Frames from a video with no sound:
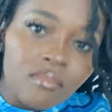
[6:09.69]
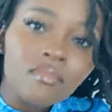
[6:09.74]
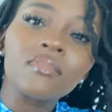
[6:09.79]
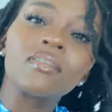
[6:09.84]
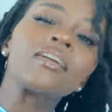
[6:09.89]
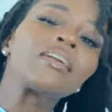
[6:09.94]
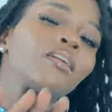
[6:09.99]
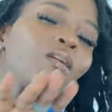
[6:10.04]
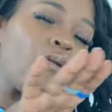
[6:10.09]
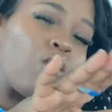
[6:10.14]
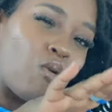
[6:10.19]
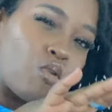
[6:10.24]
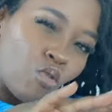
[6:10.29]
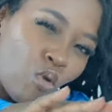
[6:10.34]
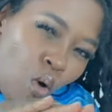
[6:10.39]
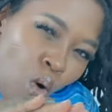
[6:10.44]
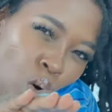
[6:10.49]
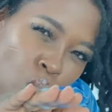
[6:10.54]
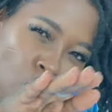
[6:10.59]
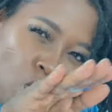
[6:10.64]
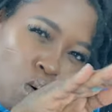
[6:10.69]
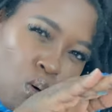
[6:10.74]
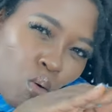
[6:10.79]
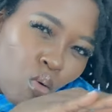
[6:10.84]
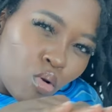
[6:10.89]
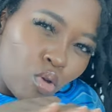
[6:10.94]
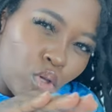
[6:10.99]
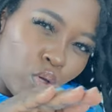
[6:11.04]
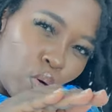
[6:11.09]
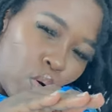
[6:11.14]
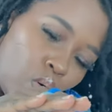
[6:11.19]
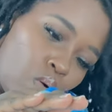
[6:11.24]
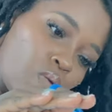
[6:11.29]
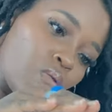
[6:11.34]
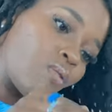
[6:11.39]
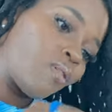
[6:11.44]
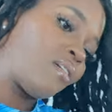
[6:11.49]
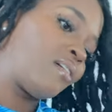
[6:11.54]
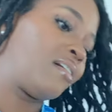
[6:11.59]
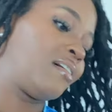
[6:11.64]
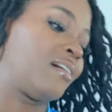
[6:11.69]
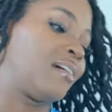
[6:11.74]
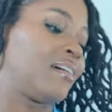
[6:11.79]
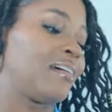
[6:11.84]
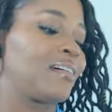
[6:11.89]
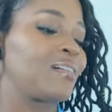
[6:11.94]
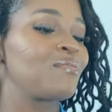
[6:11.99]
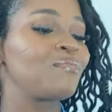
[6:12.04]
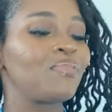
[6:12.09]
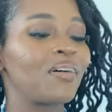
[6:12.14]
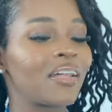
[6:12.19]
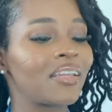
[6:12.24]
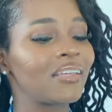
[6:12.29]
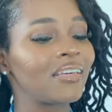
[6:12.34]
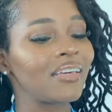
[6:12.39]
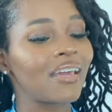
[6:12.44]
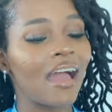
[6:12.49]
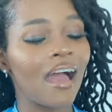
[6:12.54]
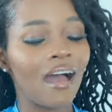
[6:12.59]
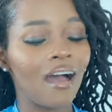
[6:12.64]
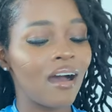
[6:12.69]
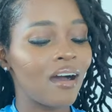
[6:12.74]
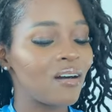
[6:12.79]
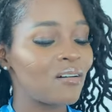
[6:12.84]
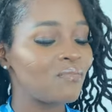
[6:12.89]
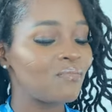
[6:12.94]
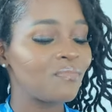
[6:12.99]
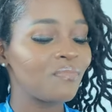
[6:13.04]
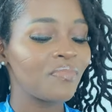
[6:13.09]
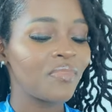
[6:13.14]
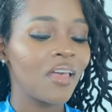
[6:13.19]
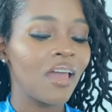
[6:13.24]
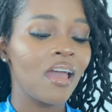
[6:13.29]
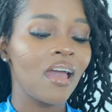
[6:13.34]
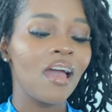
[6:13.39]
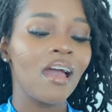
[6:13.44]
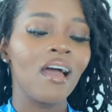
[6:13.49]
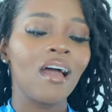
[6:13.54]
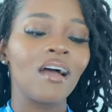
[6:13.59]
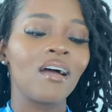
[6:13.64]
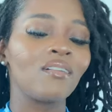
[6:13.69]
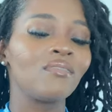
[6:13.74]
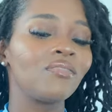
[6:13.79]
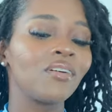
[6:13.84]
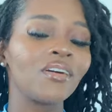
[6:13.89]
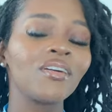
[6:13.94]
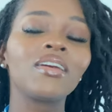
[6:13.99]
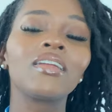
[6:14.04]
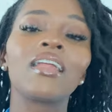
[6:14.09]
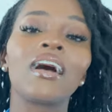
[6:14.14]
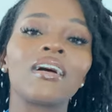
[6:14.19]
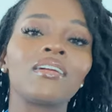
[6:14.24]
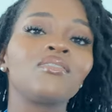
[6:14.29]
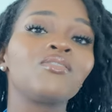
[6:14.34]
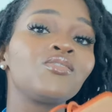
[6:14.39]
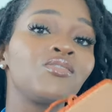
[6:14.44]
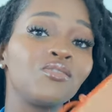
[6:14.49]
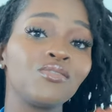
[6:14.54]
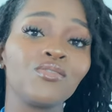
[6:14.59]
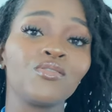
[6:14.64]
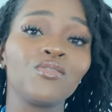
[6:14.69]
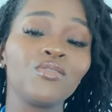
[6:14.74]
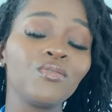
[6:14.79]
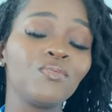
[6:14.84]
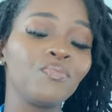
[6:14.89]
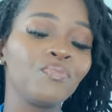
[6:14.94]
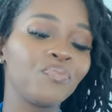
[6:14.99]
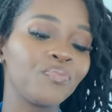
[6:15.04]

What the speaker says: You know? But yeah, very nice shoe.